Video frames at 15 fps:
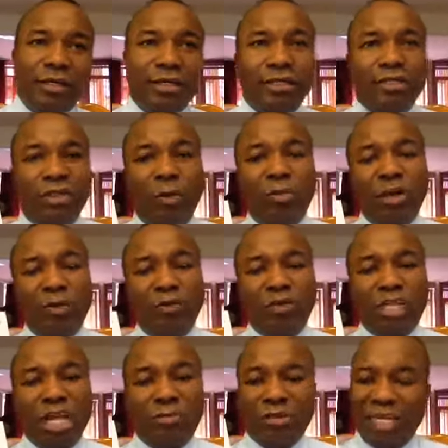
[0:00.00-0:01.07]
somebody will
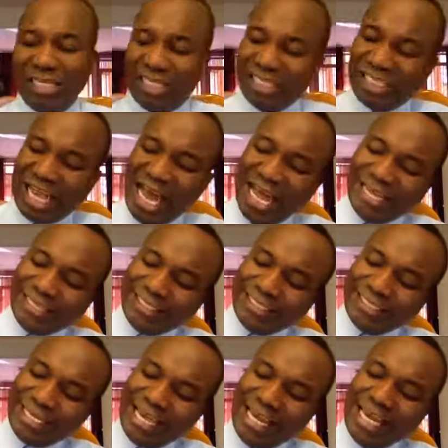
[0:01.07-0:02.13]
tell me this is and,
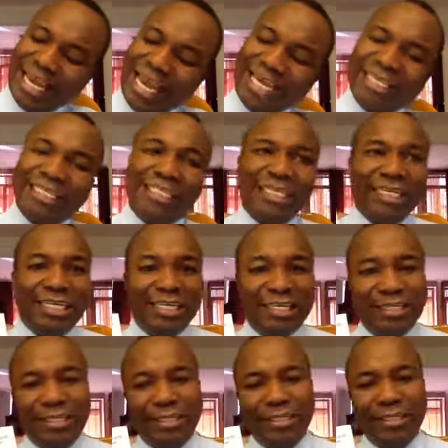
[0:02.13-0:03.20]
A-N-D.
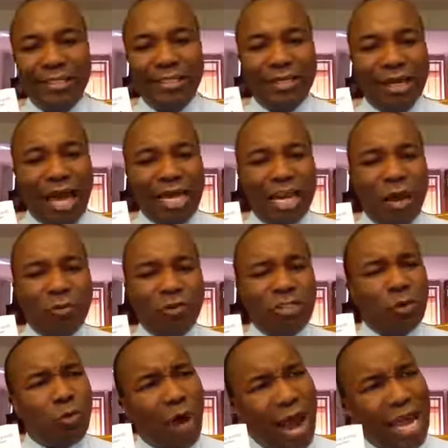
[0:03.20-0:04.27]
And I will say,
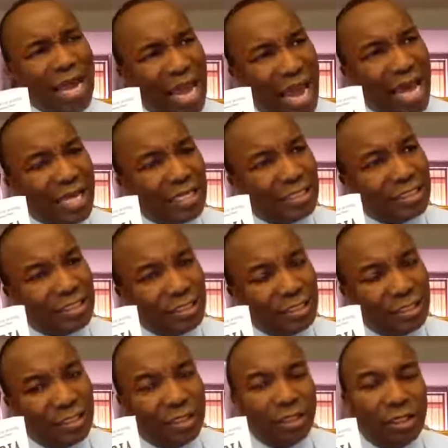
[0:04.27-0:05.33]
why and?
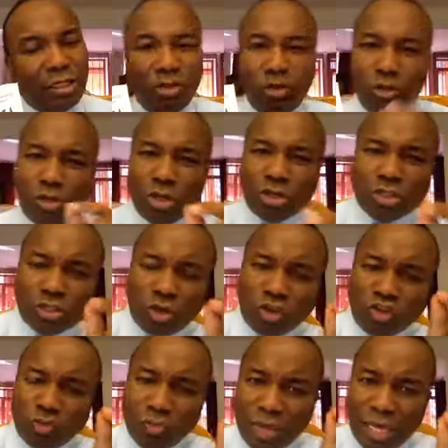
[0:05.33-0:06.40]
You just
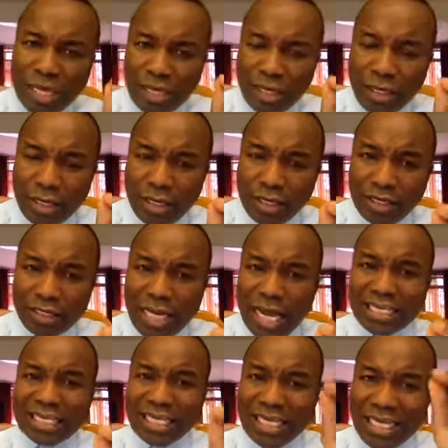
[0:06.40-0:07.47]
taught me
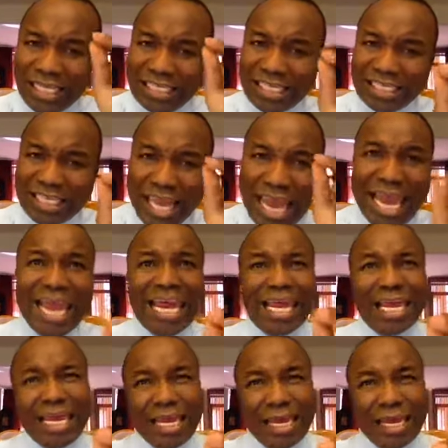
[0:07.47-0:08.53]
that it is A.
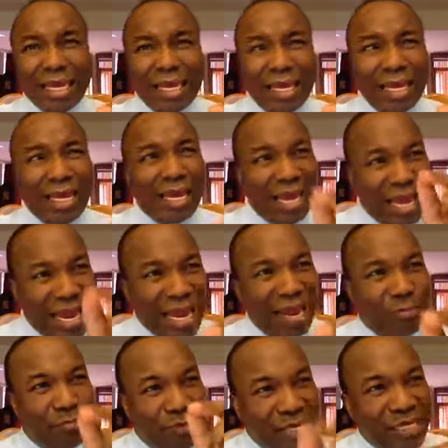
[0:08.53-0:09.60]
A,
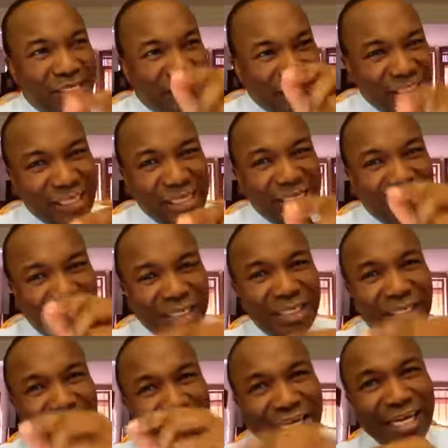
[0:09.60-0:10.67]
B, C,
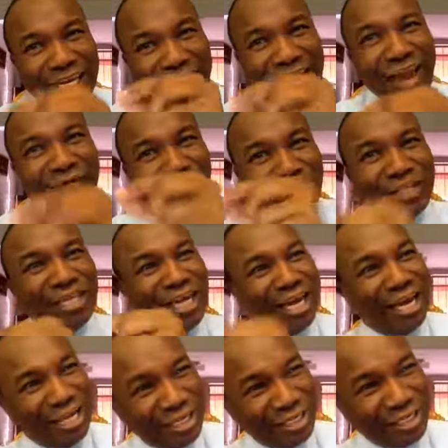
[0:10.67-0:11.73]
D, E, F, G, A.